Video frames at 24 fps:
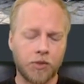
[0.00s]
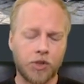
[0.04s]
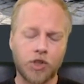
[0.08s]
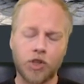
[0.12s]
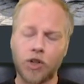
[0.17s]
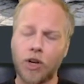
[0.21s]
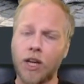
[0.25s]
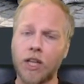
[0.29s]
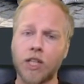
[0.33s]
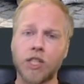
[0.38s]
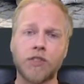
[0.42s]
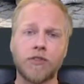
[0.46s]

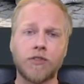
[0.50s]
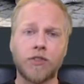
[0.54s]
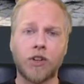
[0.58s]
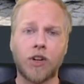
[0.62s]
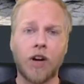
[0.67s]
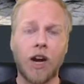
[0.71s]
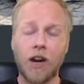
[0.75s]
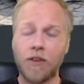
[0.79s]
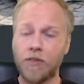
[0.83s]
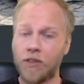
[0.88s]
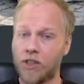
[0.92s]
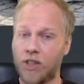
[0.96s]

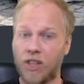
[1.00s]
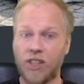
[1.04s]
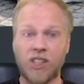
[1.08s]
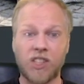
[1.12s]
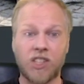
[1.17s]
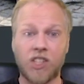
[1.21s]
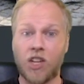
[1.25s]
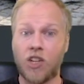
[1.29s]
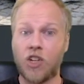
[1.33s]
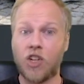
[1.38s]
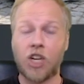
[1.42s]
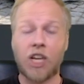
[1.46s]
Transfer everything
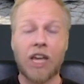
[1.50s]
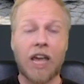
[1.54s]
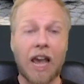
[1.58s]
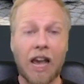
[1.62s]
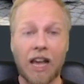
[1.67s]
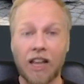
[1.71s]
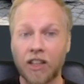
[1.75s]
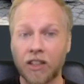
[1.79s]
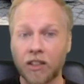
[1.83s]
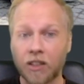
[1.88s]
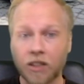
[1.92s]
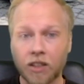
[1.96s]
that's on your
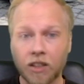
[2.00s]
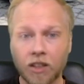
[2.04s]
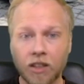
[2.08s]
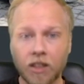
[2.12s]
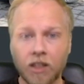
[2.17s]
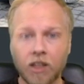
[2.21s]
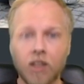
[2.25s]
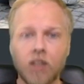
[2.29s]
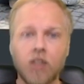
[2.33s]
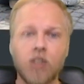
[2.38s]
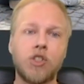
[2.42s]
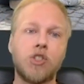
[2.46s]

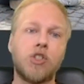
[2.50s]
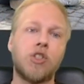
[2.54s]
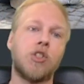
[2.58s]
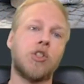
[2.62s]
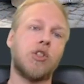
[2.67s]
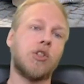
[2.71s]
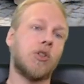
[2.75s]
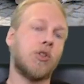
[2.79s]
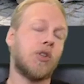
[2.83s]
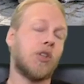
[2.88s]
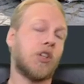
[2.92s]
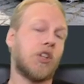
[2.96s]
calendar
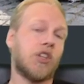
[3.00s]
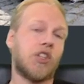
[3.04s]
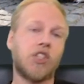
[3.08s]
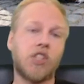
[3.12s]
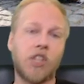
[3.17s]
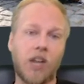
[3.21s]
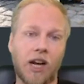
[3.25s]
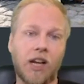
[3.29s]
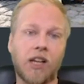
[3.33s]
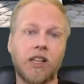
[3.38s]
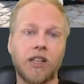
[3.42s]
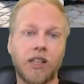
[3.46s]
to your
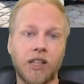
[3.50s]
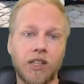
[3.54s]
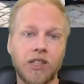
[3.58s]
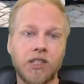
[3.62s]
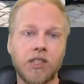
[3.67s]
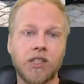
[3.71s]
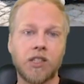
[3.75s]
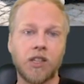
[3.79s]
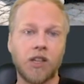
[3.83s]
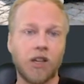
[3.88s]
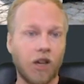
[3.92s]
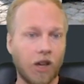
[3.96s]

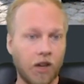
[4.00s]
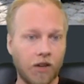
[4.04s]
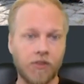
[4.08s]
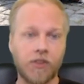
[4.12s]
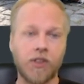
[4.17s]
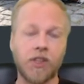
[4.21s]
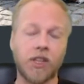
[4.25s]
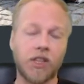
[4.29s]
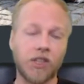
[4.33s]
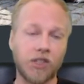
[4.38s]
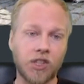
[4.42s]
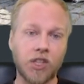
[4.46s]
checklist of
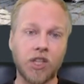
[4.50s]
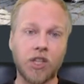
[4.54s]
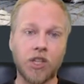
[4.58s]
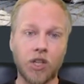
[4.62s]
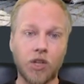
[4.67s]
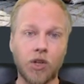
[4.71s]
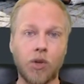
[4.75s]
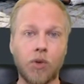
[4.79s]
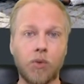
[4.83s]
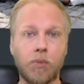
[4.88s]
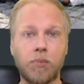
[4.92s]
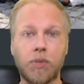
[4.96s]
things that
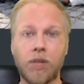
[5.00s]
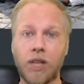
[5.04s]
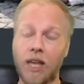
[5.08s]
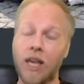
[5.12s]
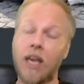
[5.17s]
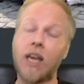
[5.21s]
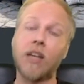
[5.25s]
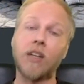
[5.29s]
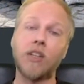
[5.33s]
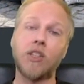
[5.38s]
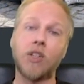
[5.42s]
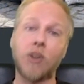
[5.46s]
you
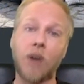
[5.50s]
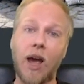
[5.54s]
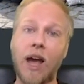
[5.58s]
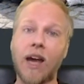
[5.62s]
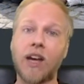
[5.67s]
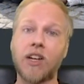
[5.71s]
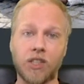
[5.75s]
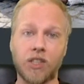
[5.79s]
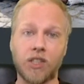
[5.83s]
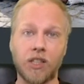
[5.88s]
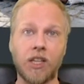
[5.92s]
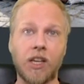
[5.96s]
plan to
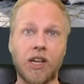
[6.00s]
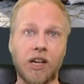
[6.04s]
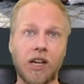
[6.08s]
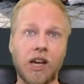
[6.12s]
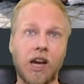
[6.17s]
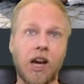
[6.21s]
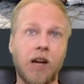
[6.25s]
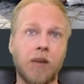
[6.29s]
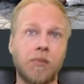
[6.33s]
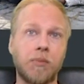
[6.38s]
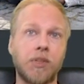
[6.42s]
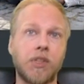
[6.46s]
actually
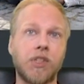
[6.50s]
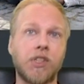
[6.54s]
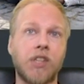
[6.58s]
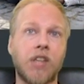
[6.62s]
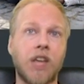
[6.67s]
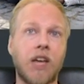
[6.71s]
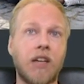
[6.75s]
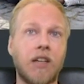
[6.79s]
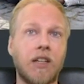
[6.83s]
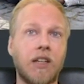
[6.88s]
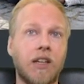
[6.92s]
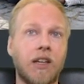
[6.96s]
accomplish
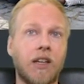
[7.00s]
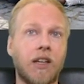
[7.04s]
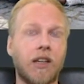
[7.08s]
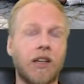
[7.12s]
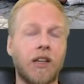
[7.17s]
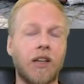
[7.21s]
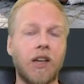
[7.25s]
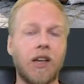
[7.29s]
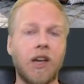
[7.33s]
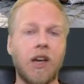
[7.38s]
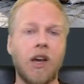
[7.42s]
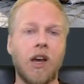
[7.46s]
that
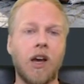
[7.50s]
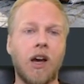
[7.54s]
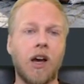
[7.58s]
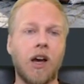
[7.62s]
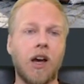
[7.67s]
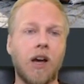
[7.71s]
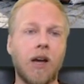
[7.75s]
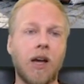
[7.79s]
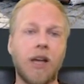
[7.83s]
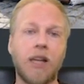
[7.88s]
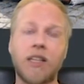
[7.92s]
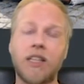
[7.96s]
day,
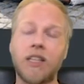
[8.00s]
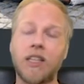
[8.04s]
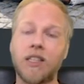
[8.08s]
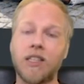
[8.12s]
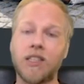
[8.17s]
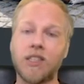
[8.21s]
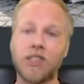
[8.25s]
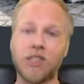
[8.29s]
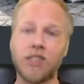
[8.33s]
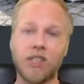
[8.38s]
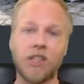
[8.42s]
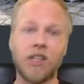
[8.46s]
and
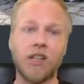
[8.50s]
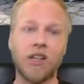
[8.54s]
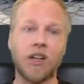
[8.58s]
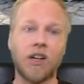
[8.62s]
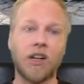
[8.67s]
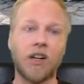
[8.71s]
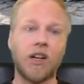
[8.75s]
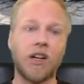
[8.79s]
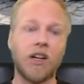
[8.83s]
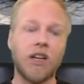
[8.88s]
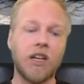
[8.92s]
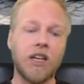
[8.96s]

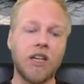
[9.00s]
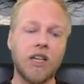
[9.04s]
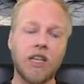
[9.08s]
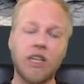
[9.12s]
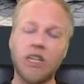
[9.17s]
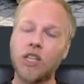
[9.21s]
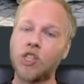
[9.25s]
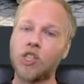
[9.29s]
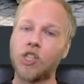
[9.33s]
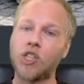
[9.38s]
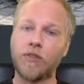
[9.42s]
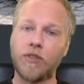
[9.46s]
consider
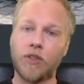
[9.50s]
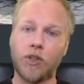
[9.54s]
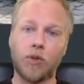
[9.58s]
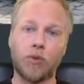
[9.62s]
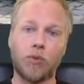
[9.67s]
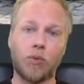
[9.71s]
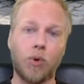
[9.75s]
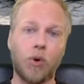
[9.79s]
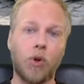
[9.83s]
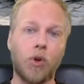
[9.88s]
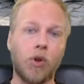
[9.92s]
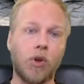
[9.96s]
each of your
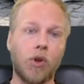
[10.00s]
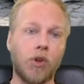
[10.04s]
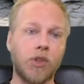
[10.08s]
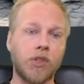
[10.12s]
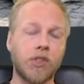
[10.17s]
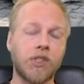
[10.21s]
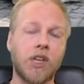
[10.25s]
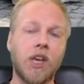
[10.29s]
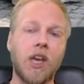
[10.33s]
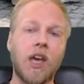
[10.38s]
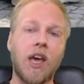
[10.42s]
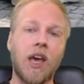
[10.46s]

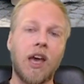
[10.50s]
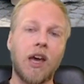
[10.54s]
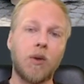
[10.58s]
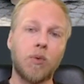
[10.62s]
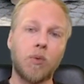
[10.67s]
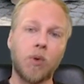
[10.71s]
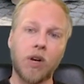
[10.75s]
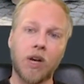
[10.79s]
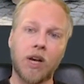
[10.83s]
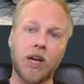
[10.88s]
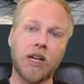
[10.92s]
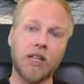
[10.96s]
roles
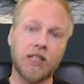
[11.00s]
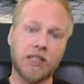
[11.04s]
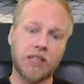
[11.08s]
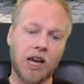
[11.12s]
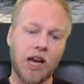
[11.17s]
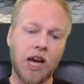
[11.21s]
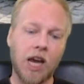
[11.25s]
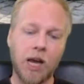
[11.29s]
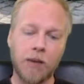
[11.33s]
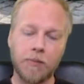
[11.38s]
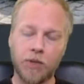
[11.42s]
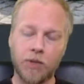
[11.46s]
and what kind of
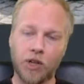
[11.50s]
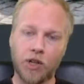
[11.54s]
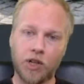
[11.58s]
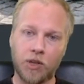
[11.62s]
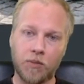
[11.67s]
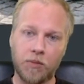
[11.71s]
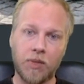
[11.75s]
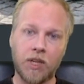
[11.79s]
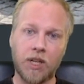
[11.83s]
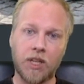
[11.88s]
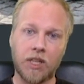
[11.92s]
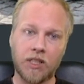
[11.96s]
time you're
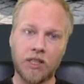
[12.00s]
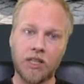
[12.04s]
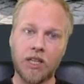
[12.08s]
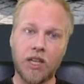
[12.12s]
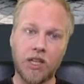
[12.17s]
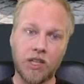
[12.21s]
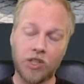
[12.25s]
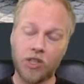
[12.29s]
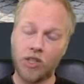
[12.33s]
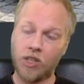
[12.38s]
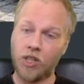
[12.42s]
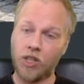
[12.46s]
committing to
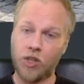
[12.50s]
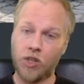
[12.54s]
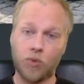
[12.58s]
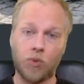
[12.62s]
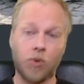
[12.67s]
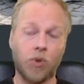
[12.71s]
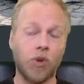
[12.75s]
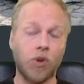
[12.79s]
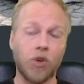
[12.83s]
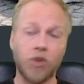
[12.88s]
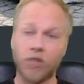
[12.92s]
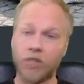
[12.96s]
each of these
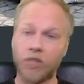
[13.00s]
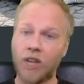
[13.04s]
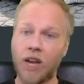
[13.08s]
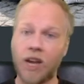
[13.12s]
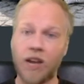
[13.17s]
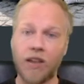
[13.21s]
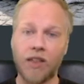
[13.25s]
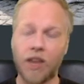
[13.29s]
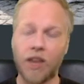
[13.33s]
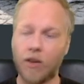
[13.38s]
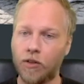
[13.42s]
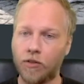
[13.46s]
roles, and
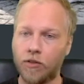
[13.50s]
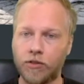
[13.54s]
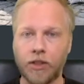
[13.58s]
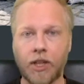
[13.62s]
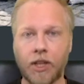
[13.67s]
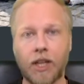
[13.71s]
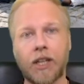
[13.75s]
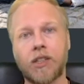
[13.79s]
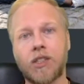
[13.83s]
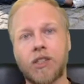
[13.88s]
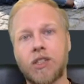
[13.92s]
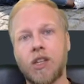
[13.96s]
how that
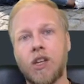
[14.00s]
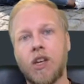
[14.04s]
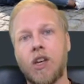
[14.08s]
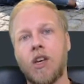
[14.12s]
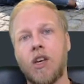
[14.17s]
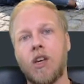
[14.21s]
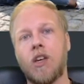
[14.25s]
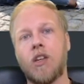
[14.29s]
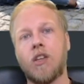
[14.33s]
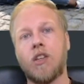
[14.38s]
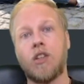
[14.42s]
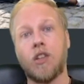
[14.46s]
reflects
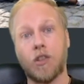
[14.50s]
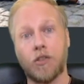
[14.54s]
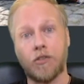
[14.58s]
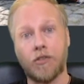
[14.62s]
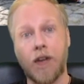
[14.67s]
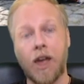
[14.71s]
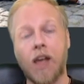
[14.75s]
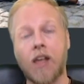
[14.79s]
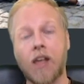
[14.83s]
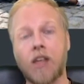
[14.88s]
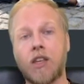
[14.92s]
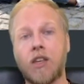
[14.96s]
your
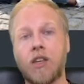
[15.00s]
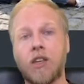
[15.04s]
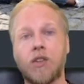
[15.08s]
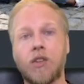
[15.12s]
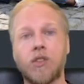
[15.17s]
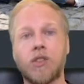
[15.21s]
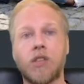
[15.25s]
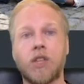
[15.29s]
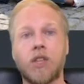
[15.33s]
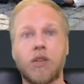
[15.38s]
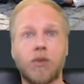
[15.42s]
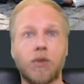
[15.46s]

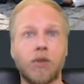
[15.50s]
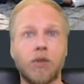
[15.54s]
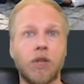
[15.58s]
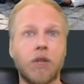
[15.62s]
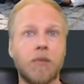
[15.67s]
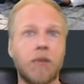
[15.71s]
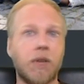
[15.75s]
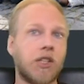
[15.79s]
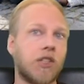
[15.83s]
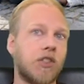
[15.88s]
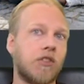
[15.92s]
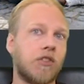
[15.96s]
values and really
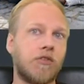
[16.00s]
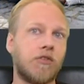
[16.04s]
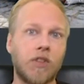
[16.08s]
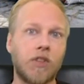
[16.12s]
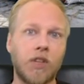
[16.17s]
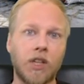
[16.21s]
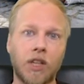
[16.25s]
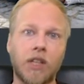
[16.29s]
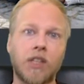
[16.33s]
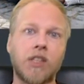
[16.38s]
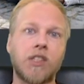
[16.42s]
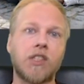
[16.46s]
makes you
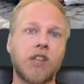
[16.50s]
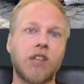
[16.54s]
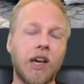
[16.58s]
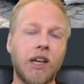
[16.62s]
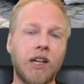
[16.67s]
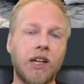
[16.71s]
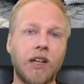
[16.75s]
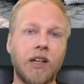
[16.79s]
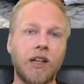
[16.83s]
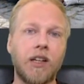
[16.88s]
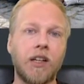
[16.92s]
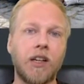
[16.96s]
feel
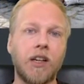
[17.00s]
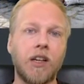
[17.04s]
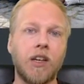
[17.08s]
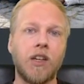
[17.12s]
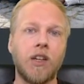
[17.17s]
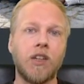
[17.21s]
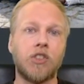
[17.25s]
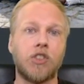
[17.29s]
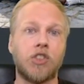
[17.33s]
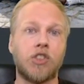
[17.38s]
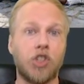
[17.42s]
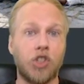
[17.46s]
excited
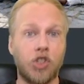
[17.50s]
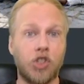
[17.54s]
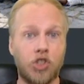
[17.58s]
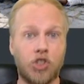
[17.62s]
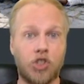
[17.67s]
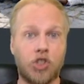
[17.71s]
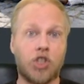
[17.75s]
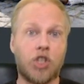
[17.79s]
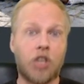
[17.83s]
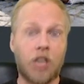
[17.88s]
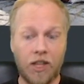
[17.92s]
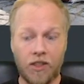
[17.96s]
to
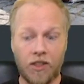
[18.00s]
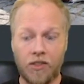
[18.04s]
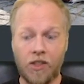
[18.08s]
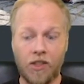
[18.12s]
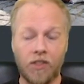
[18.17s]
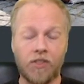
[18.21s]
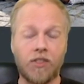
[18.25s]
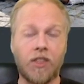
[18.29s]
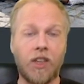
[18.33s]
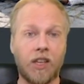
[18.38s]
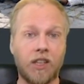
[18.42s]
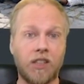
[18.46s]
get
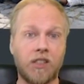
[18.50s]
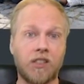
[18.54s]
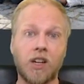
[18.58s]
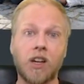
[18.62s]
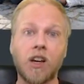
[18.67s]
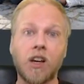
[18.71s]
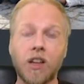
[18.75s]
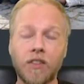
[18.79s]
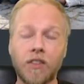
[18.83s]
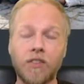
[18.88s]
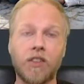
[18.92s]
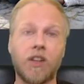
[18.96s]
the things
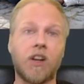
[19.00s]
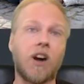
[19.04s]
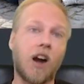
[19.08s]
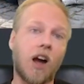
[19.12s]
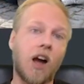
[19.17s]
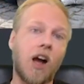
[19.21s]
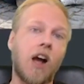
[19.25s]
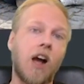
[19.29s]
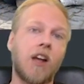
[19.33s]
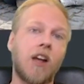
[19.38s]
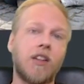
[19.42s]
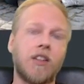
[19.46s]
done that are
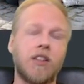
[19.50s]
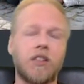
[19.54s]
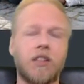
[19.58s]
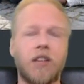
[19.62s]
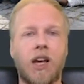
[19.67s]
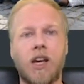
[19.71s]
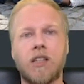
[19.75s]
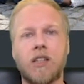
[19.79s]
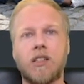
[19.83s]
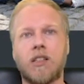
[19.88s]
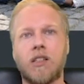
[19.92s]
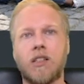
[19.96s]
on your
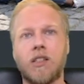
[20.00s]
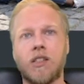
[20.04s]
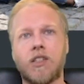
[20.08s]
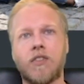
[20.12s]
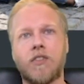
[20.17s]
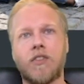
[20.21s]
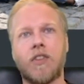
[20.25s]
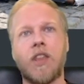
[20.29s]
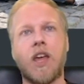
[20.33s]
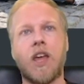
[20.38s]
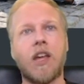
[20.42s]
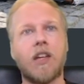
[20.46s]
task
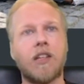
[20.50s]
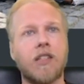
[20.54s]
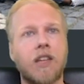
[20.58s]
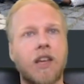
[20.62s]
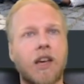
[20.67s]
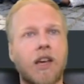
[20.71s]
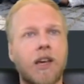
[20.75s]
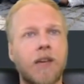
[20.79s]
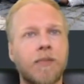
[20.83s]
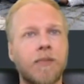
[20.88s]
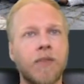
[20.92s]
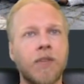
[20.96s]
list for that
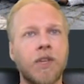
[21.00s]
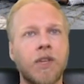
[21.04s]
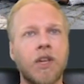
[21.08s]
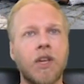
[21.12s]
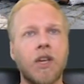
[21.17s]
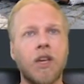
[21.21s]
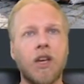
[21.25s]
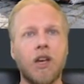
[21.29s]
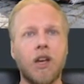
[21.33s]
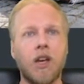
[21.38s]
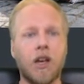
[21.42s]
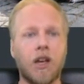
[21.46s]
day.
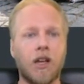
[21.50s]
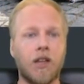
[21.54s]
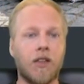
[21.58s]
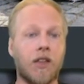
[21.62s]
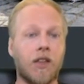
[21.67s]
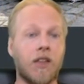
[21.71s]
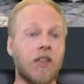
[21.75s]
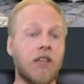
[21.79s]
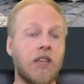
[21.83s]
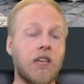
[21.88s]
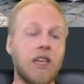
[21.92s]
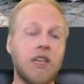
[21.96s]

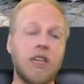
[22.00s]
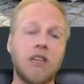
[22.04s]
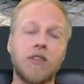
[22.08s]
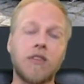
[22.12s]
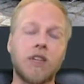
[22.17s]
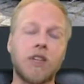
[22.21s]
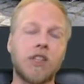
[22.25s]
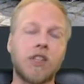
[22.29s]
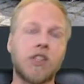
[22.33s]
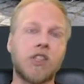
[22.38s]
Then the evening